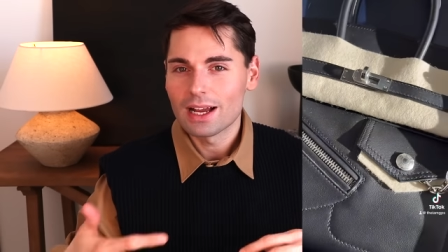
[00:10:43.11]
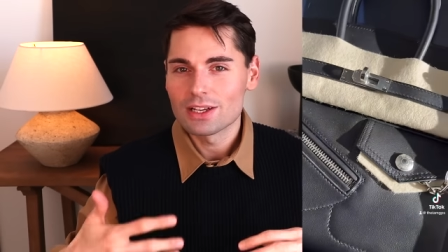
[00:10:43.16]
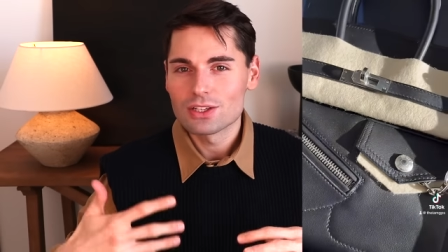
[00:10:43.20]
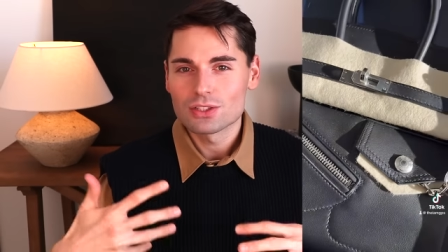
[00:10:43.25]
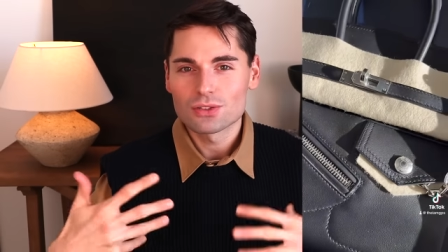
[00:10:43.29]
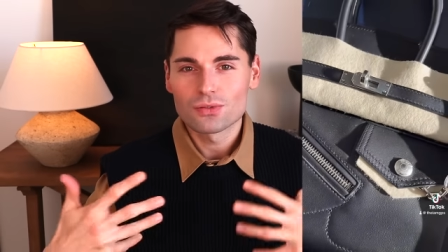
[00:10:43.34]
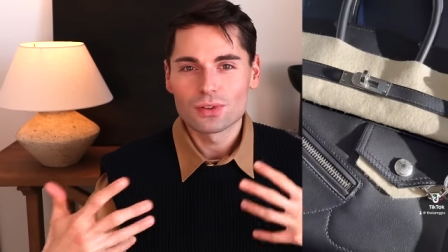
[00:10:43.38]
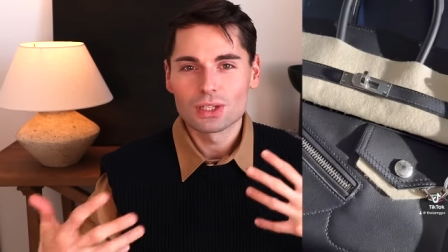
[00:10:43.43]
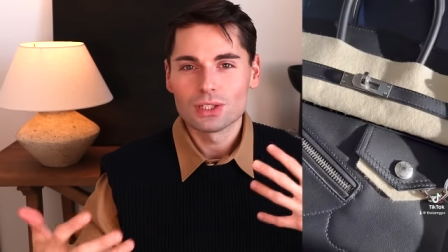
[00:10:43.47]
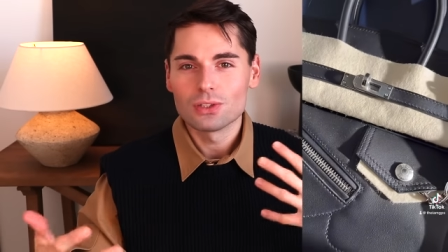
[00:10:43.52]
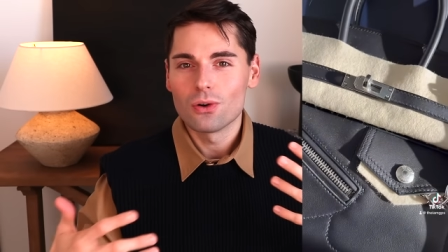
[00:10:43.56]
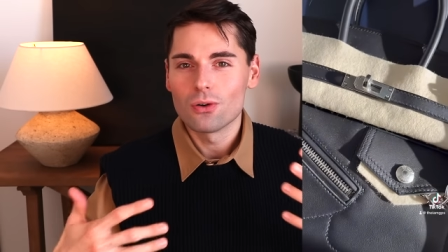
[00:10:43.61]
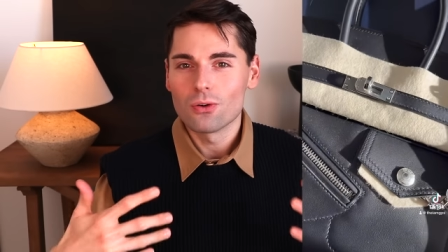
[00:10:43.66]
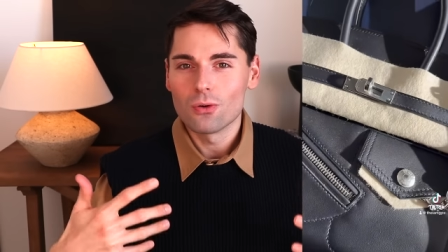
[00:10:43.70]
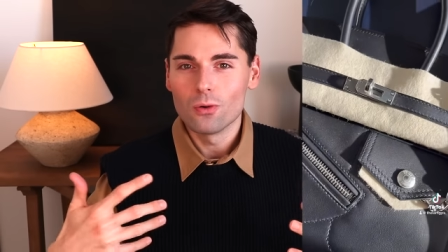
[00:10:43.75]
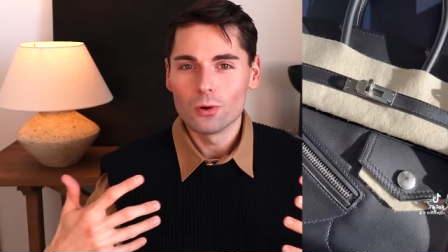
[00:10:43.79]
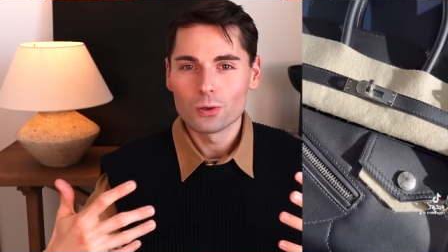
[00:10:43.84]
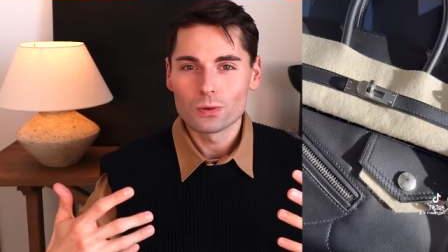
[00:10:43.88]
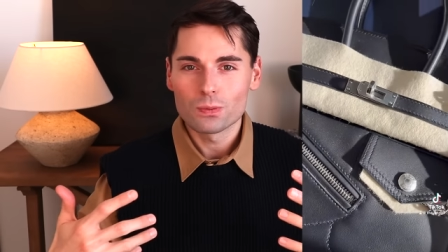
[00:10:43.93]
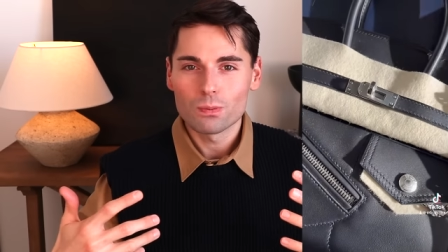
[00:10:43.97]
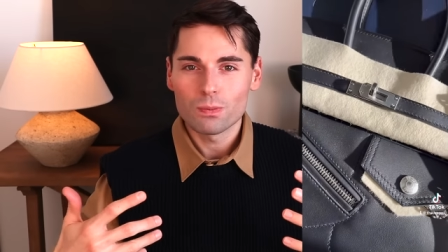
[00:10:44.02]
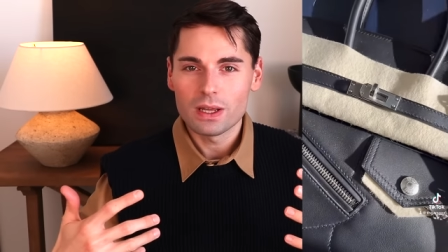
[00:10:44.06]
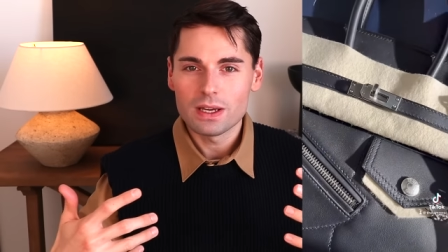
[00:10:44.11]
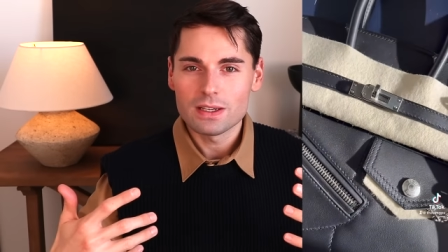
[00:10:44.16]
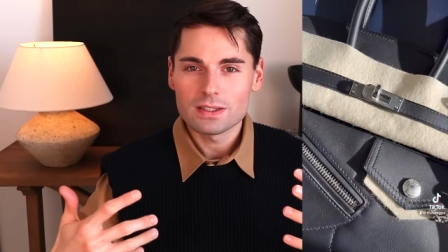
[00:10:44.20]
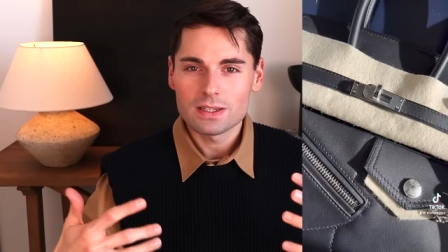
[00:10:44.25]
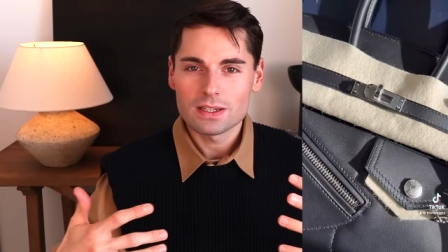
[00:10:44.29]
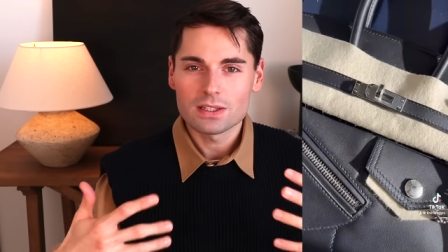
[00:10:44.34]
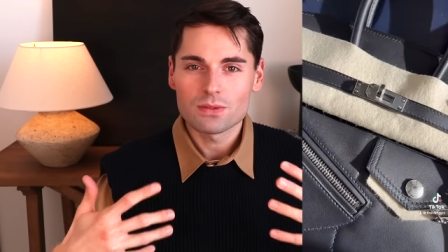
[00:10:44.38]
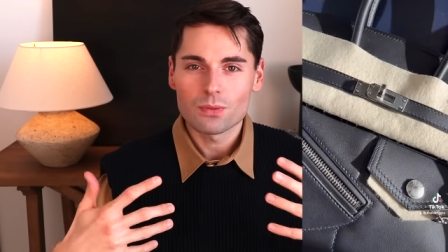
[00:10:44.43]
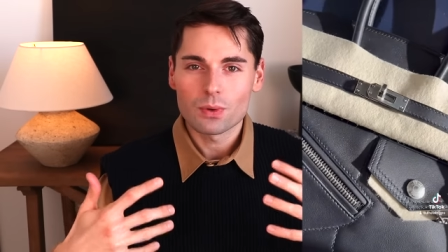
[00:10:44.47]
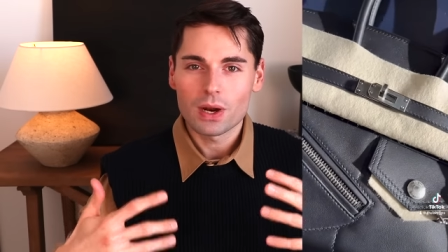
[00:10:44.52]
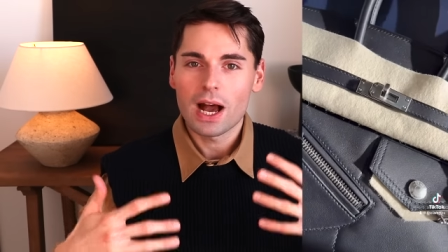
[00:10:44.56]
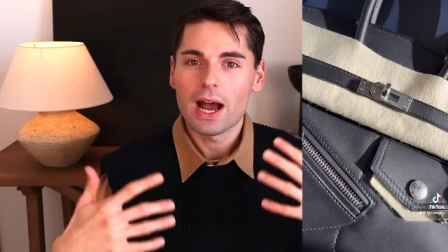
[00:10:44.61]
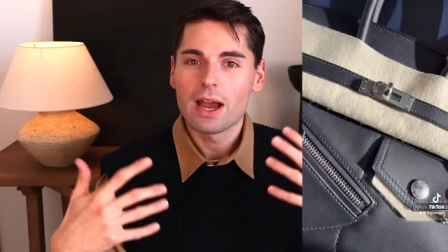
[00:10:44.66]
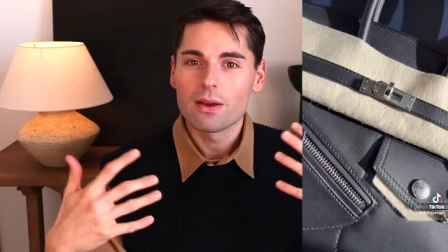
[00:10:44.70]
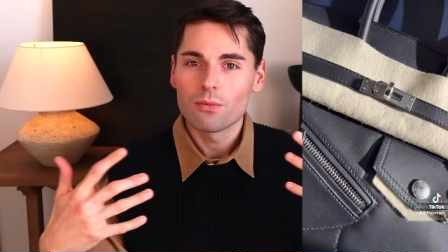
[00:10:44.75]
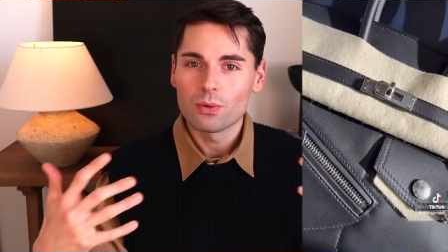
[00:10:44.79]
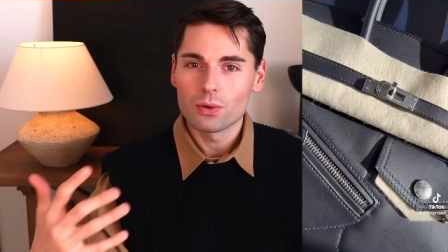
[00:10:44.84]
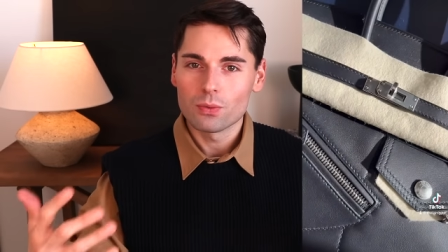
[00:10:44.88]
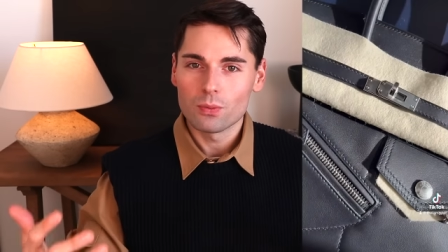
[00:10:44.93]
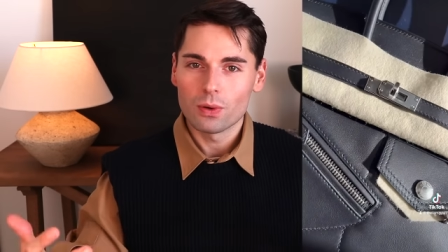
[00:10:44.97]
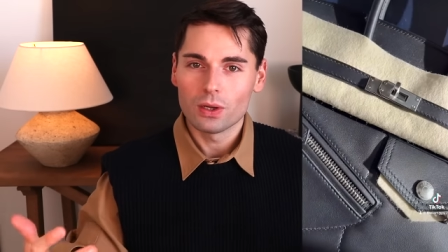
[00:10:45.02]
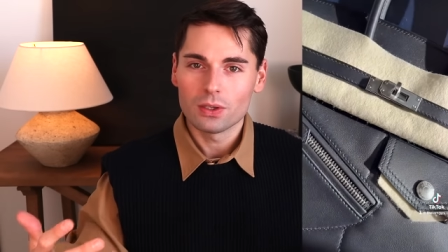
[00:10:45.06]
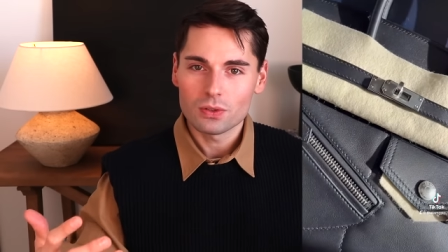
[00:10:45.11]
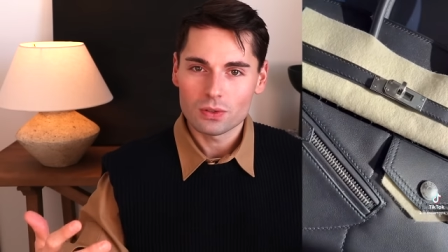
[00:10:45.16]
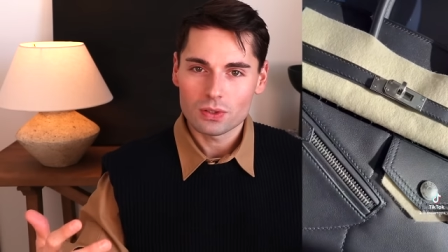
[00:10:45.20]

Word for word: I just really don't go to places where I would want